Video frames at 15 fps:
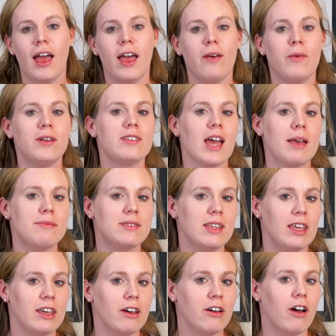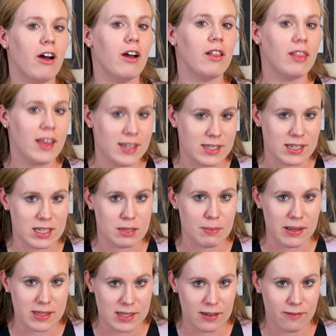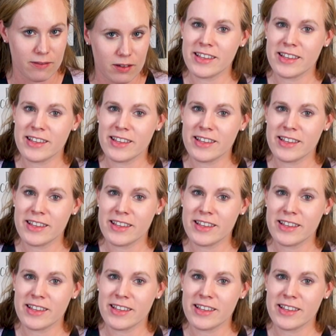and what times of the year are less expensive.